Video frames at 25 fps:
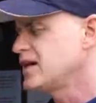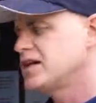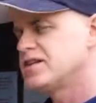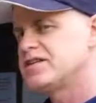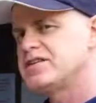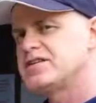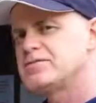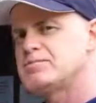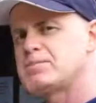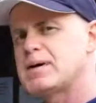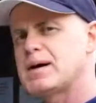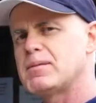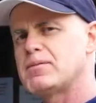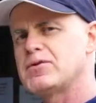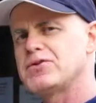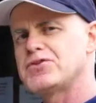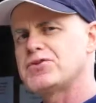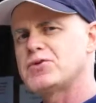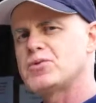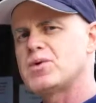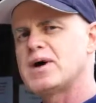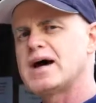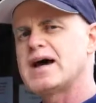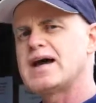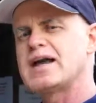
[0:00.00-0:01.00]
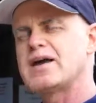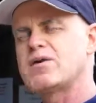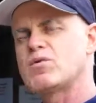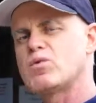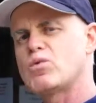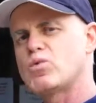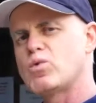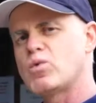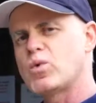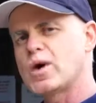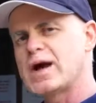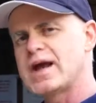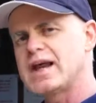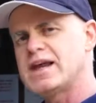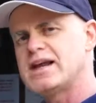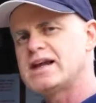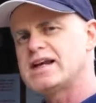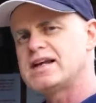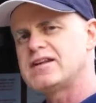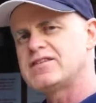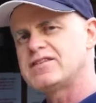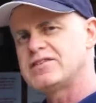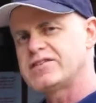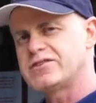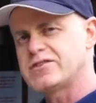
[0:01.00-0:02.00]
this bubbles away. When
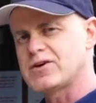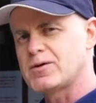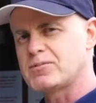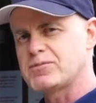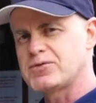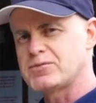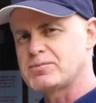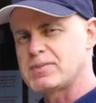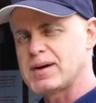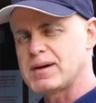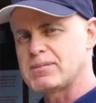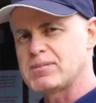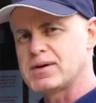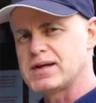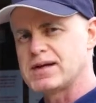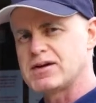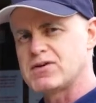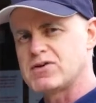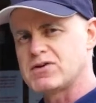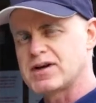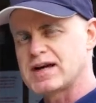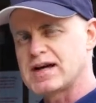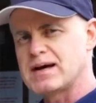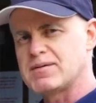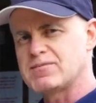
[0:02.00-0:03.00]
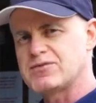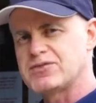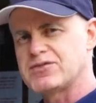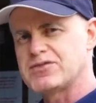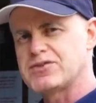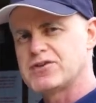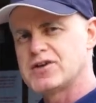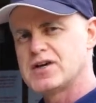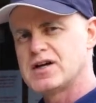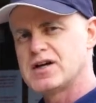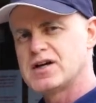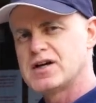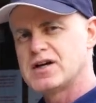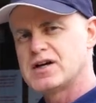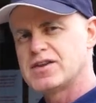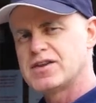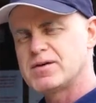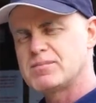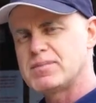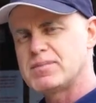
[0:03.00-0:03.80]
it stops bubbling or the